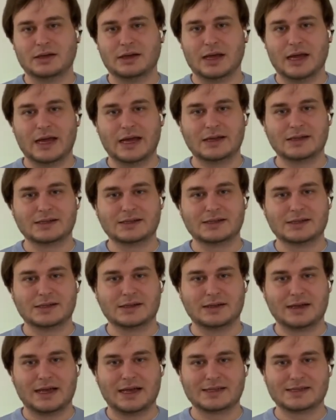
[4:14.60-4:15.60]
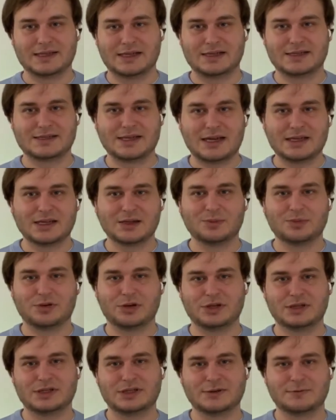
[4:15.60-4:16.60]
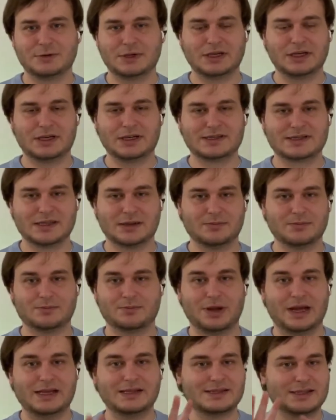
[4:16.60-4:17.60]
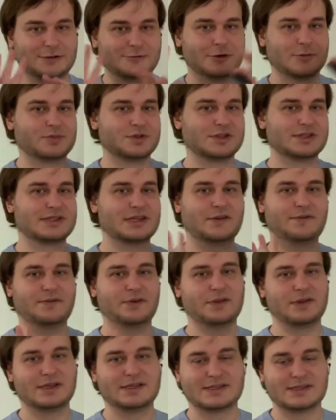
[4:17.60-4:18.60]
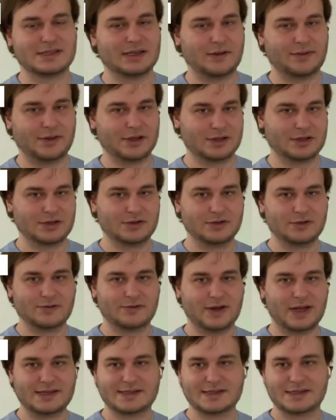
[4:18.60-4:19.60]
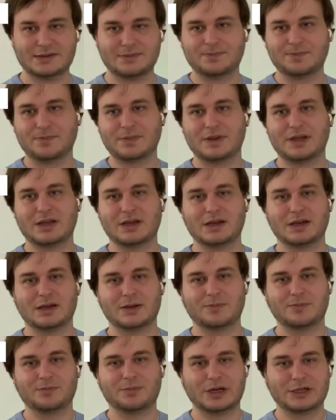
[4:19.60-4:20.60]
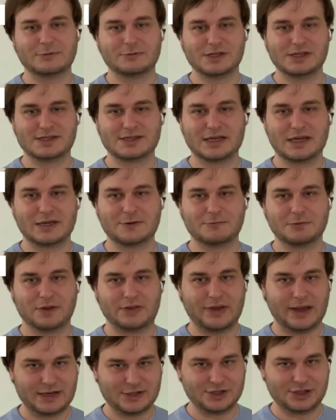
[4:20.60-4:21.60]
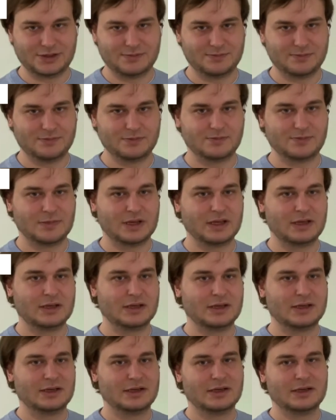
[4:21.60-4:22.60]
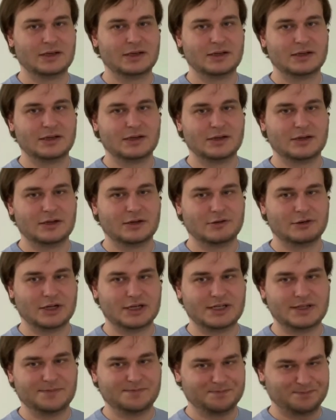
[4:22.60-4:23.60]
And as a starting point, we need some basic crypto stuff for this, nothing too fancy, but we'll start with hashing. Right?